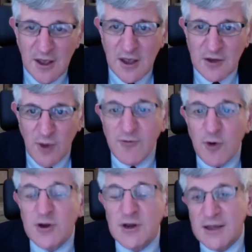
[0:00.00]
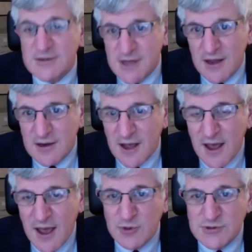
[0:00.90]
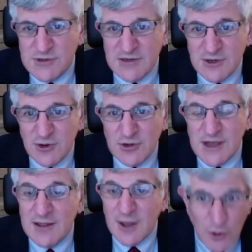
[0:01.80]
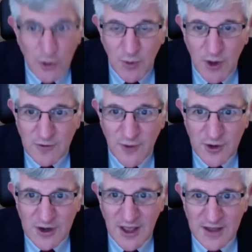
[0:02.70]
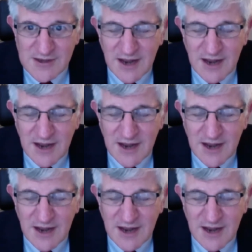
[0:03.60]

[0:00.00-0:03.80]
So I voted against that. I was, as it turns out, the only one who voted against that.